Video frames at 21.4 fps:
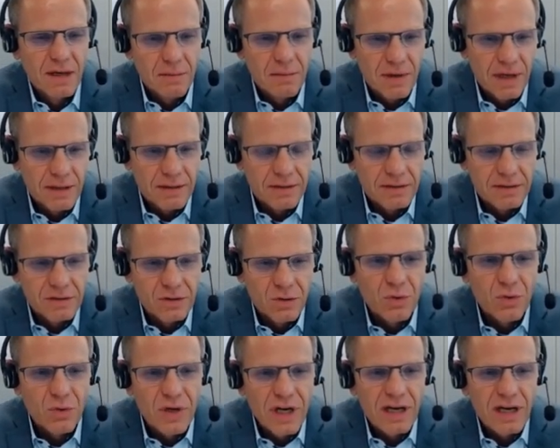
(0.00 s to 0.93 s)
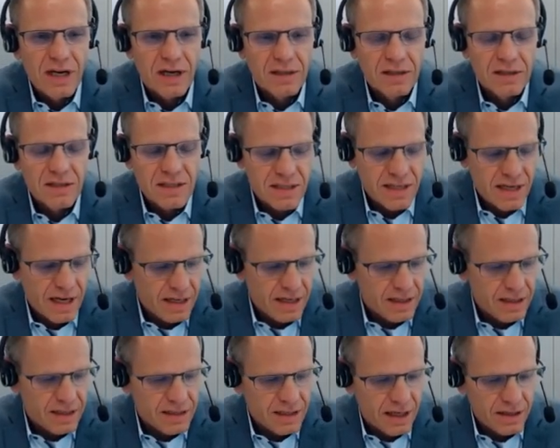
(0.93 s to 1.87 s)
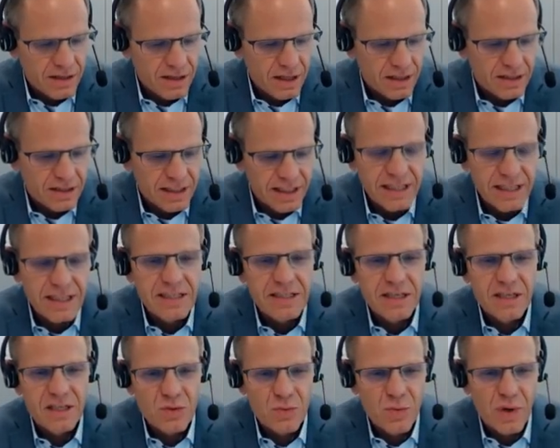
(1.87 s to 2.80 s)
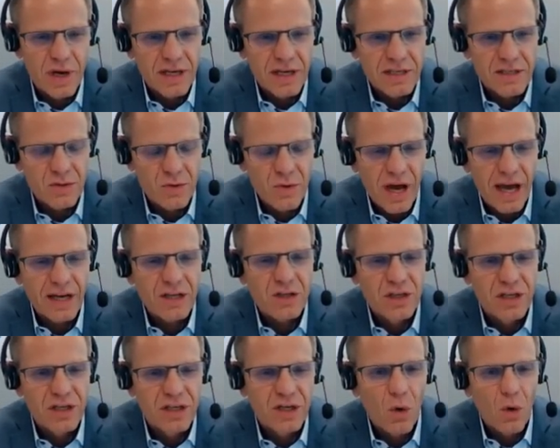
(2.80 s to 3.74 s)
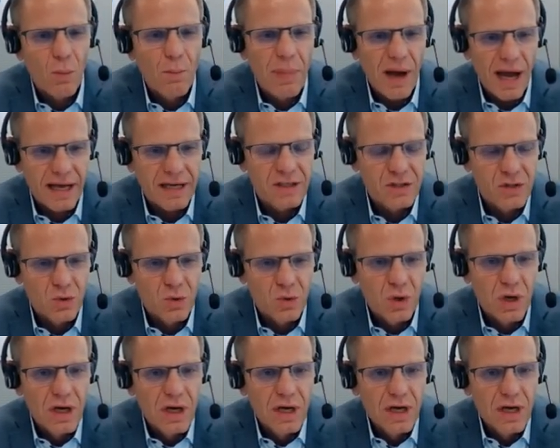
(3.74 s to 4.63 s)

And to really understand it, I think the easiest way is you actually go back to